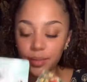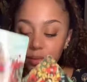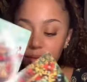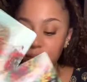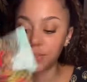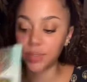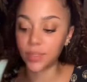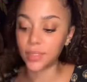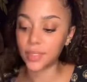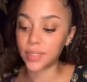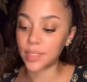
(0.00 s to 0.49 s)

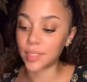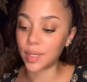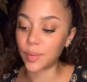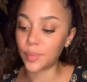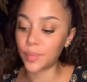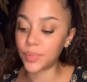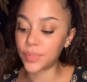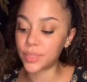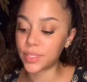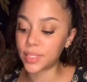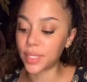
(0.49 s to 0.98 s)
For this
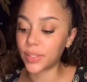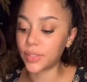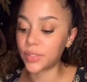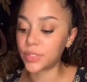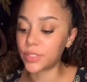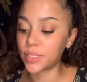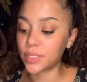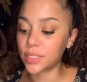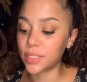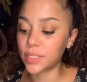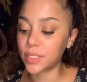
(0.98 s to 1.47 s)
Empress
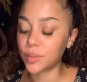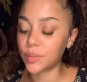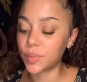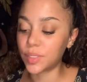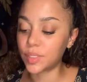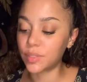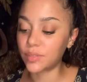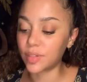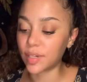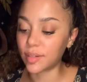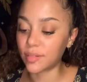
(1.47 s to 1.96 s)
energy, this could be
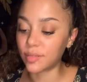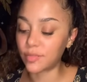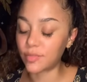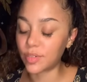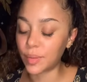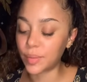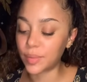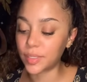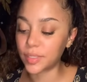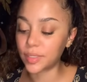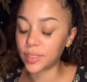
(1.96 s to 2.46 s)
Divine
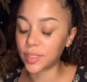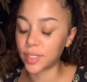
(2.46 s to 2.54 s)
Feminine